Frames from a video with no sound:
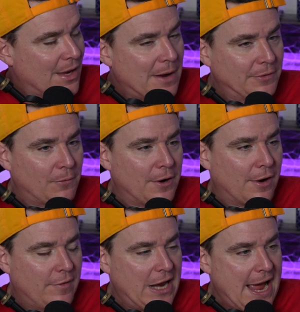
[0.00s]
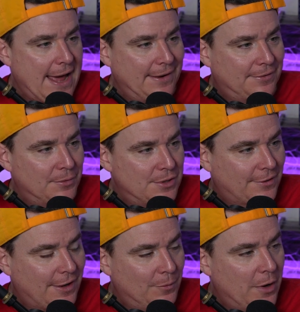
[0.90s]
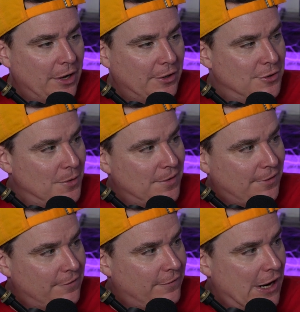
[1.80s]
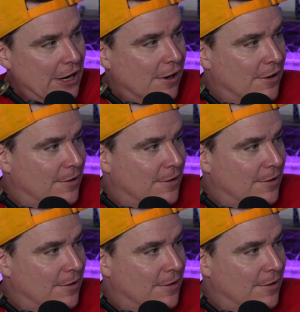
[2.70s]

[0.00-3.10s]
I'm just wondering if any addicts were just like running towards the fire.